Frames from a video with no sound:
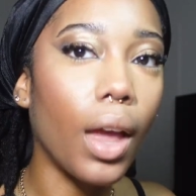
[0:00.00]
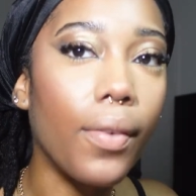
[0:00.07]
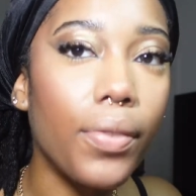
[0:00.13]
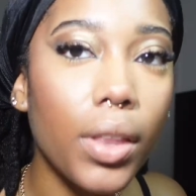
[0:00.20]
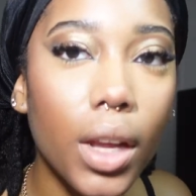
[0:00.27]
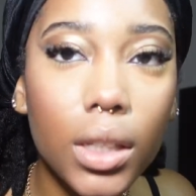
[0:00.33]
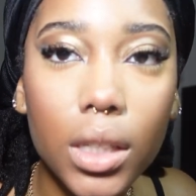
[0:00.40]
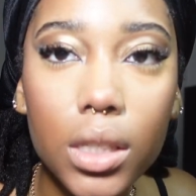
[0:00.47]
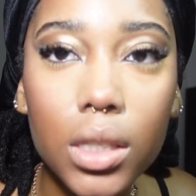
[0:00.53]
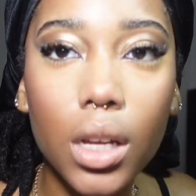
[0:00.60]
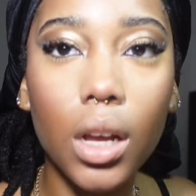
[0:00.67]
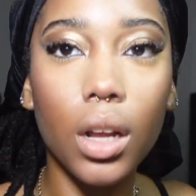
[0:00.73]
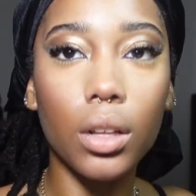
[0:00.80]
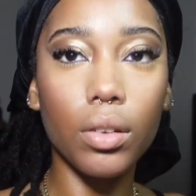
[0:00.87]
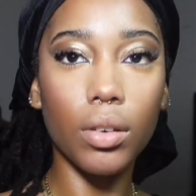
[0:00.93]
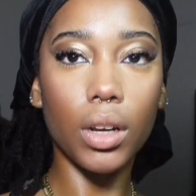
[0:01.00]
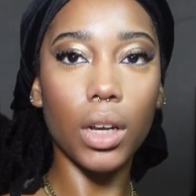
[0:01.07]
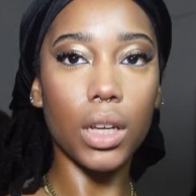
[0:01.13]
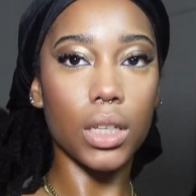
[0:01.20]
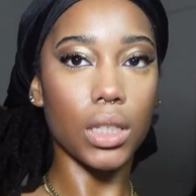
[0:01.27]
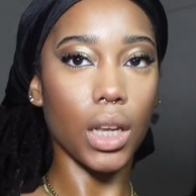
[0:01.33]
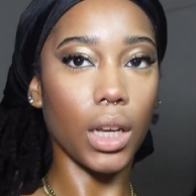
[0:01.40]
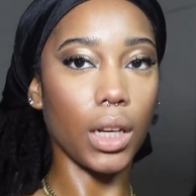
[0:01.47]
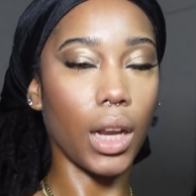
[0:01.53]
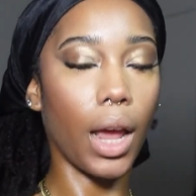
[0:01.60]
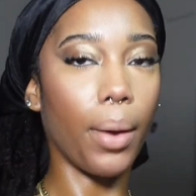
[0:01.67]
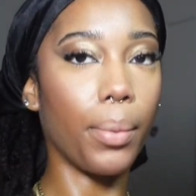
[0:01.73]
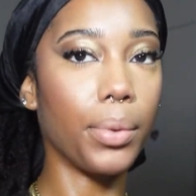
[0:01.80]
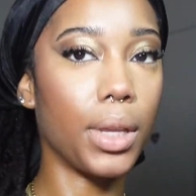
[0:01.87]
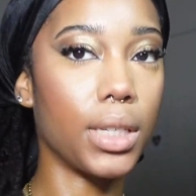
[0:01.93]
feel like this coloring is like
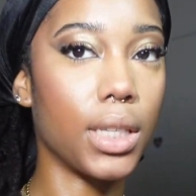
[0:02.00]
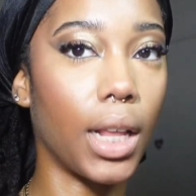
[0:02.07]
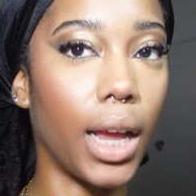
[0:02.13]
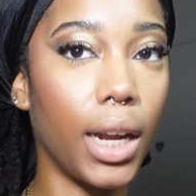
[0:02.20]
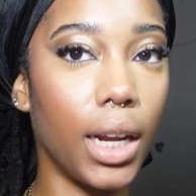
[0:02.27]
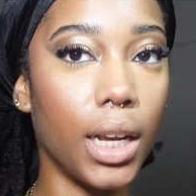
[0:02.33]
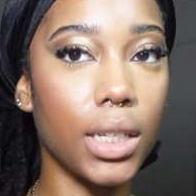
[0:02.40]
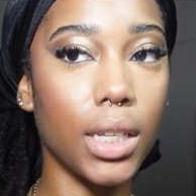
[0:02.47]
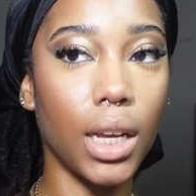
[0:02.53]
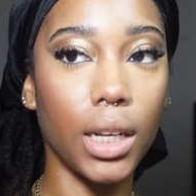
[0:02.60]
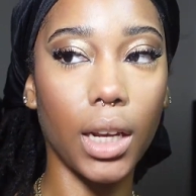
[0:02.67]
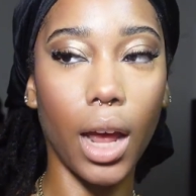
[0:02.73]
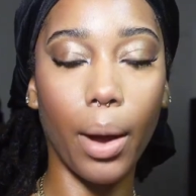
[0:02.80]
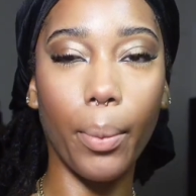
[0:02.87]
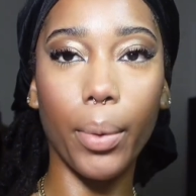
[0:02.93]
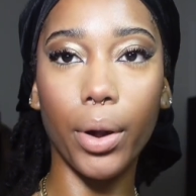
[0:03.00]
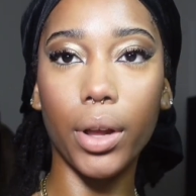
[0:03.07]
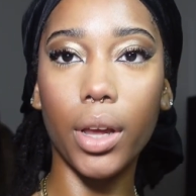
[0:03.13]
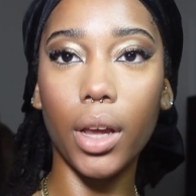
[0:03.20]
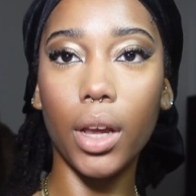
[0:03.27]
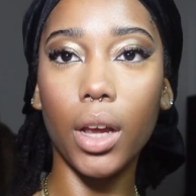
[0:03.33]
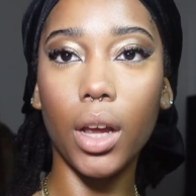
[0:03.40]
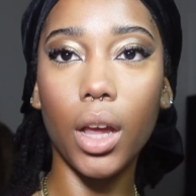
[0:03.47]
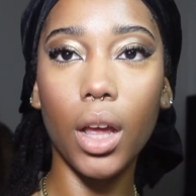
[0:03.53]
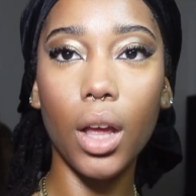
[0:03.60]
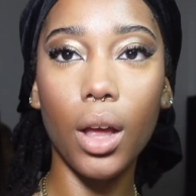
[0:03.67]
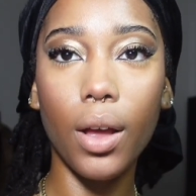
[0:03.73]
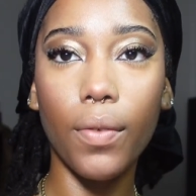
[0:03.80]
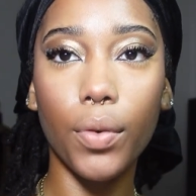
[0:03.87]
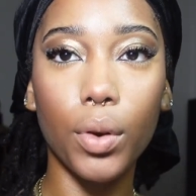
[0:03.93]
not, this lighting is like not working
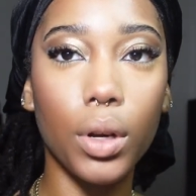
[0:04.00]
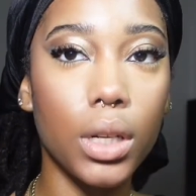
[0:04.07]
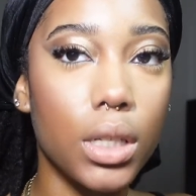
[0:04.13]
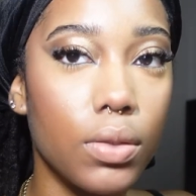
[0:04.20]
for you to